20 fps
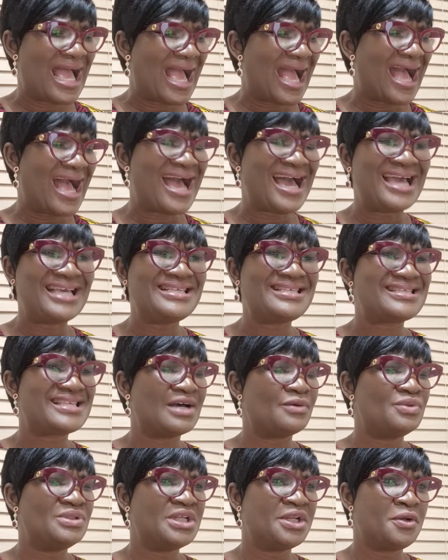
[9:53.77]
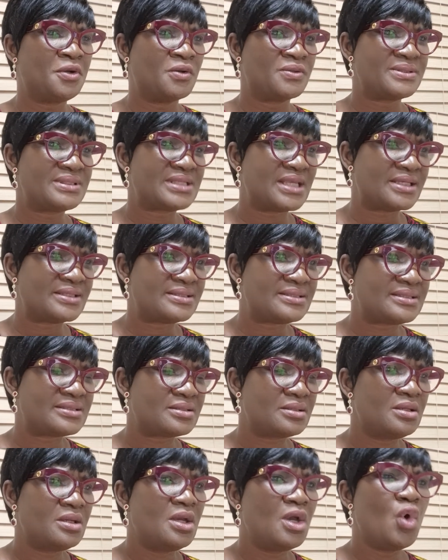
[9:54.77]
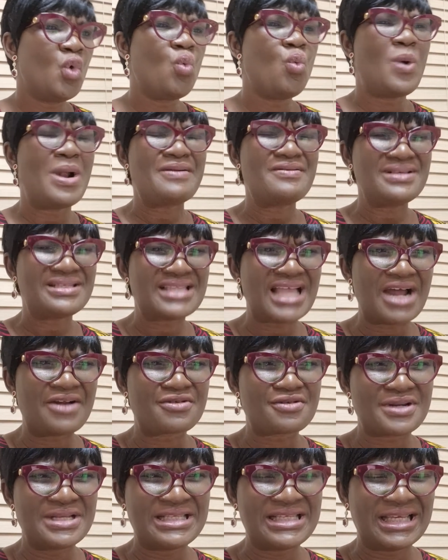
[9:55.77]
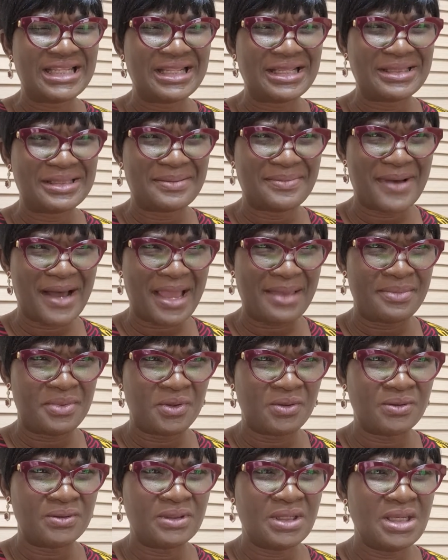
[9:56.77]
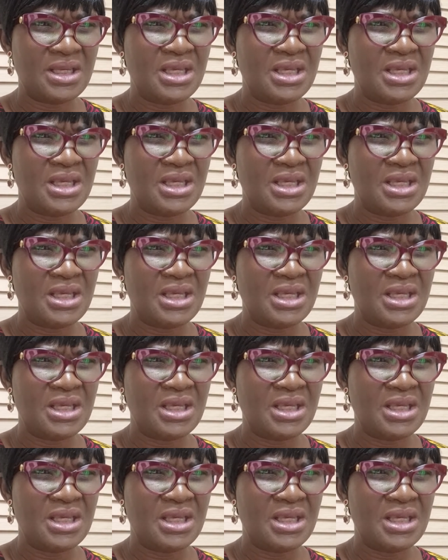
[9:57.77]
High sounding nonsense. Where is that written in the Bible?